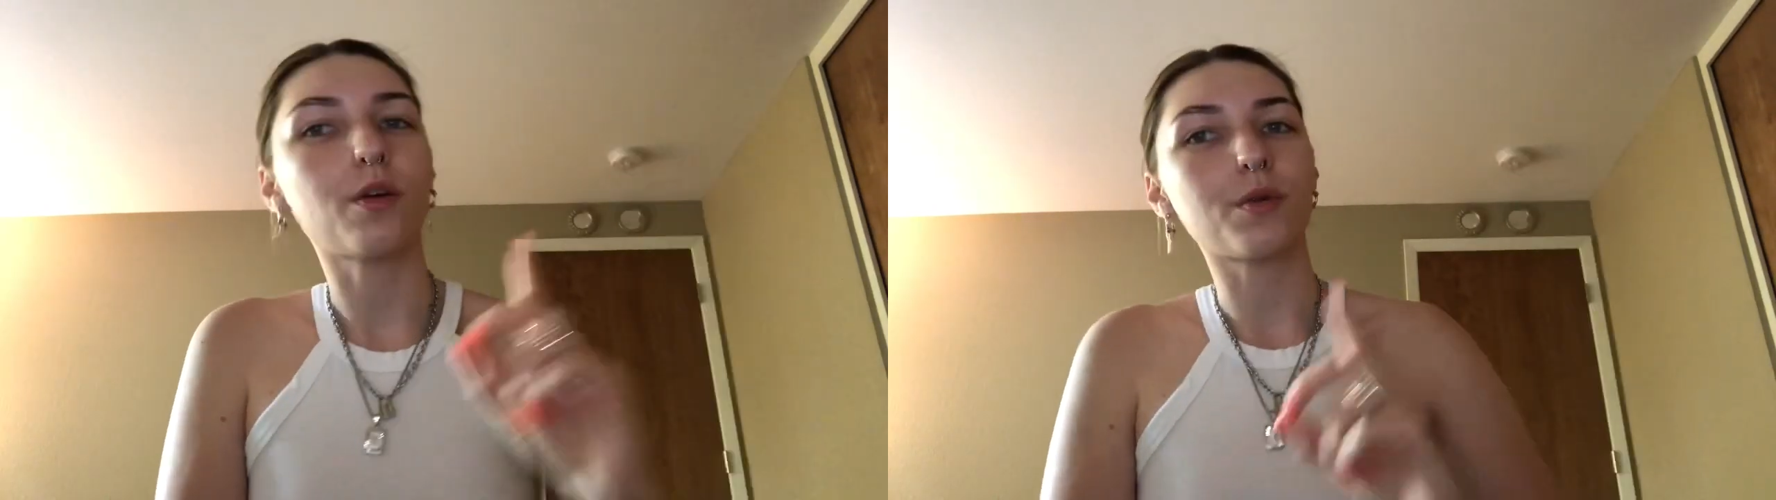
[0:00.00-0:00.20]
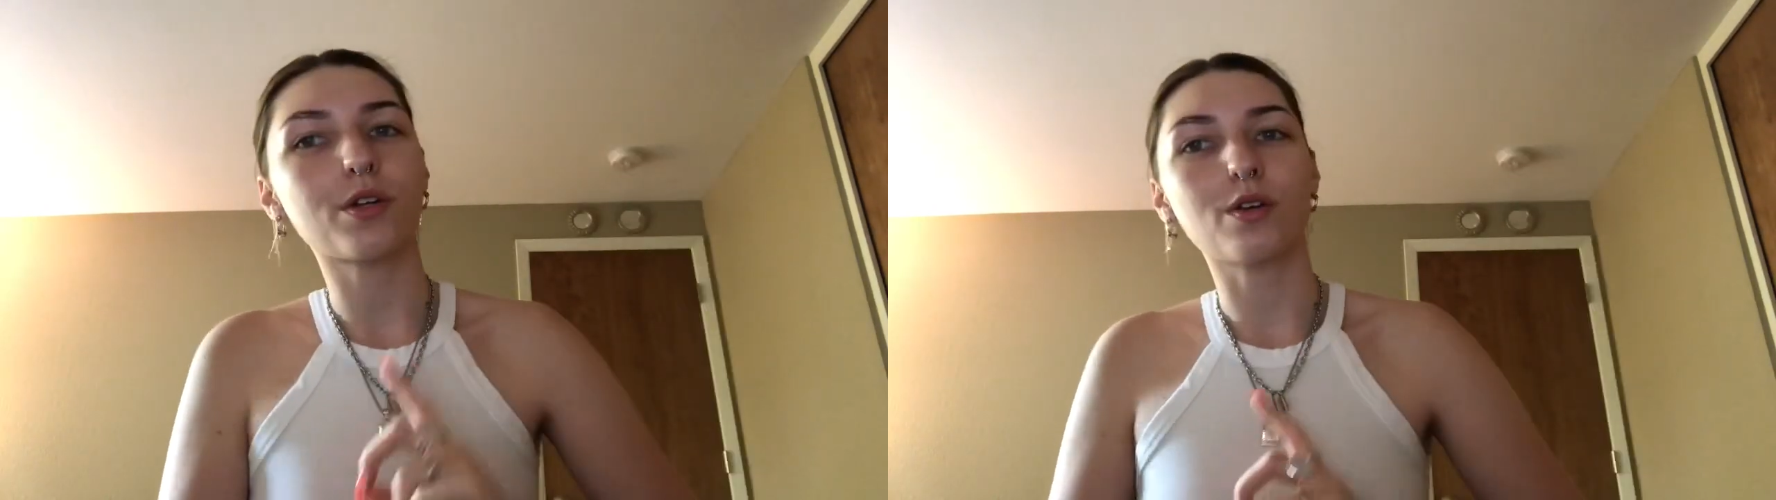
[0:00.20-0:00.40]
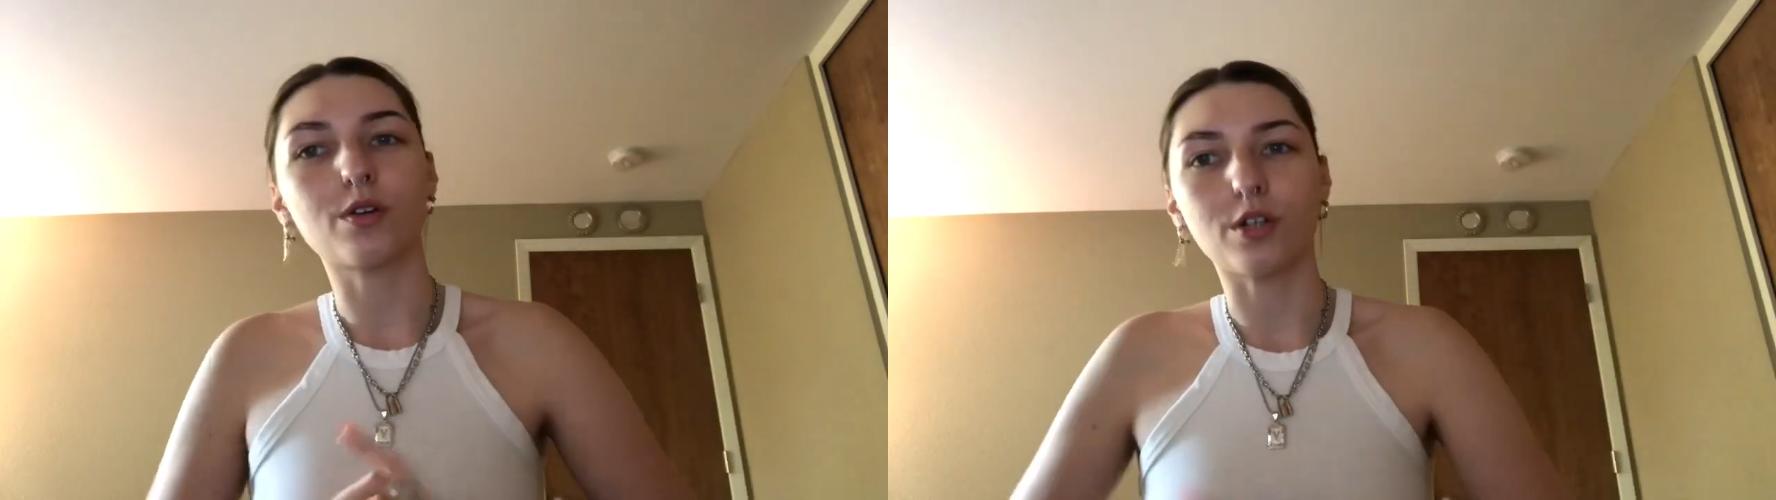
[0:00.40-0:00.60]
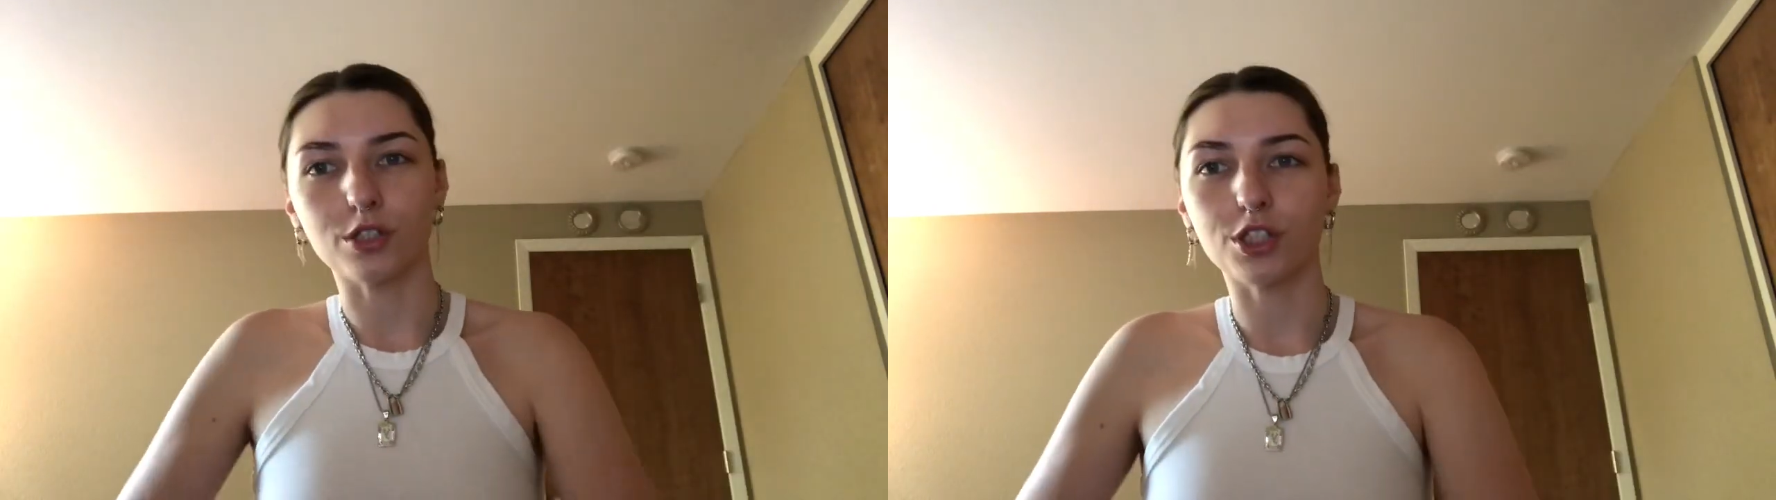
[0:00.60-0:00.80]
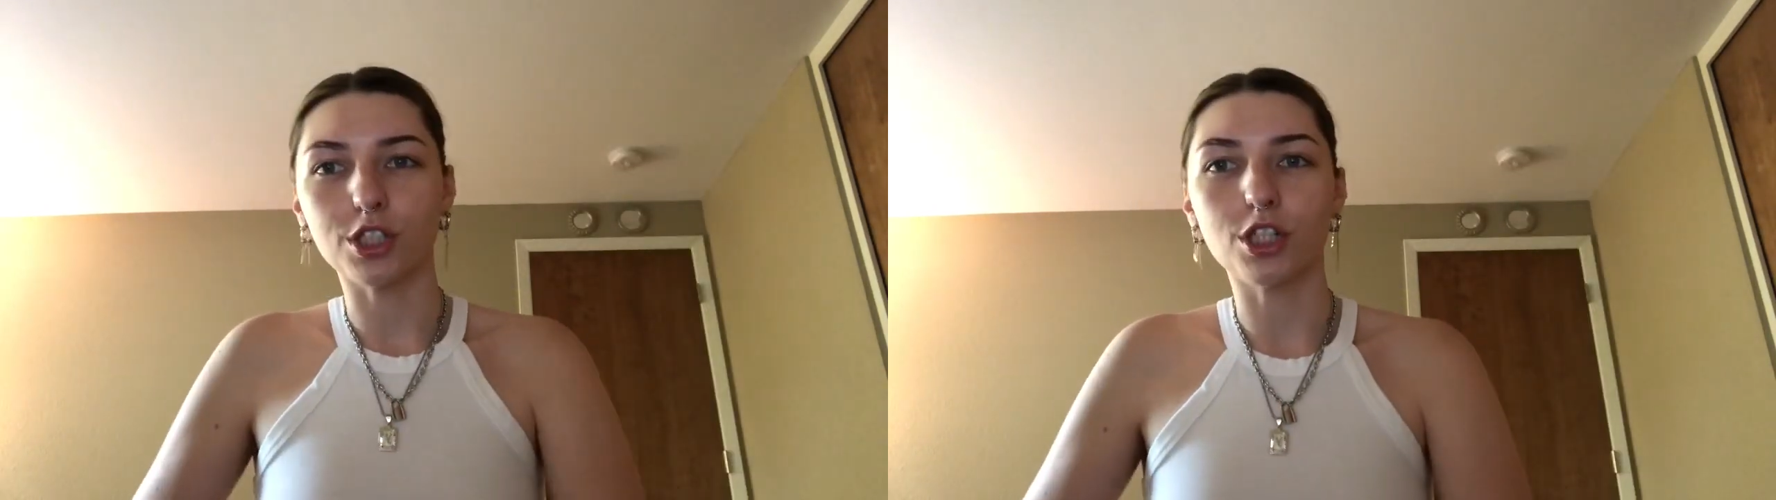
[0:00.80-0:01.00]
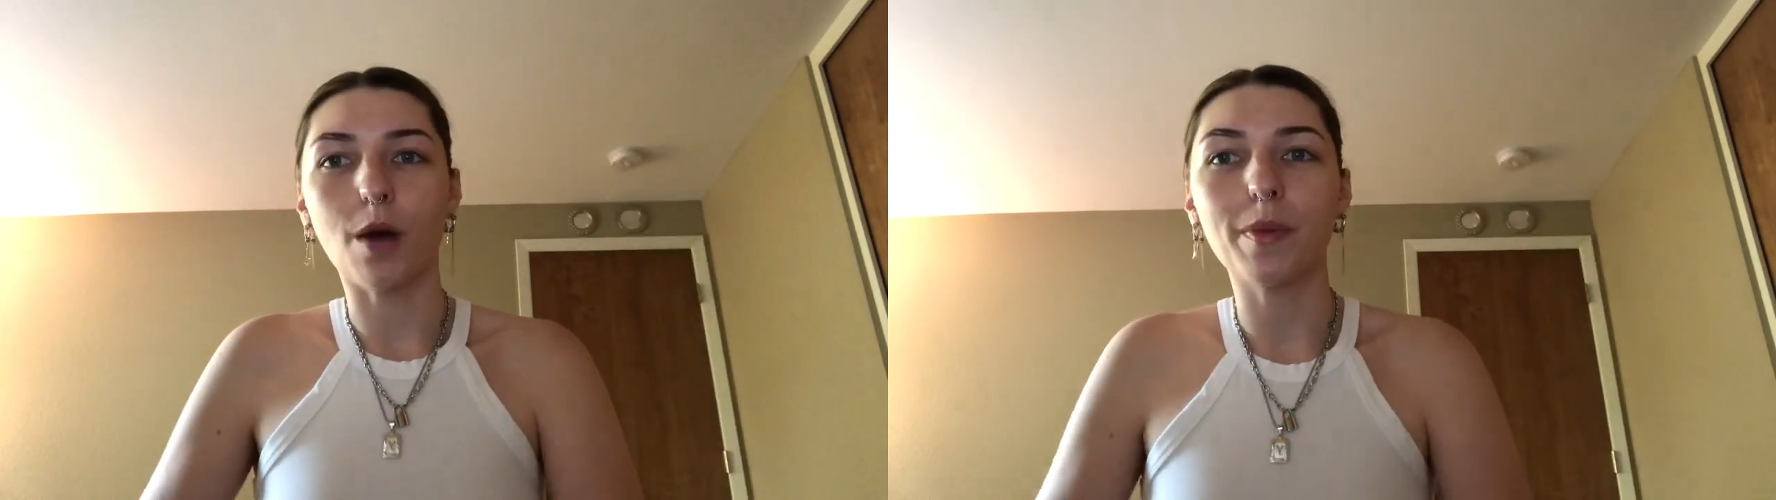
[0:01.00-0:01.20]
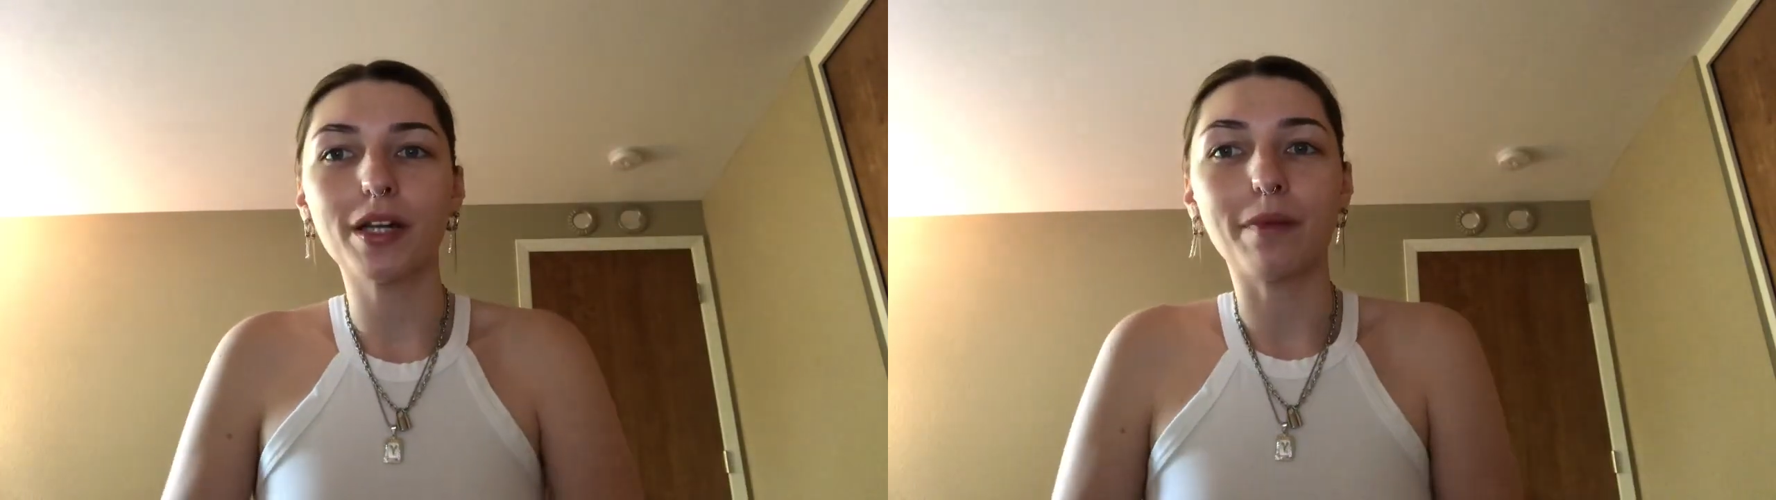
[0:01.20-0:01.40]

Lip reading: We're gonna go grocery shopping.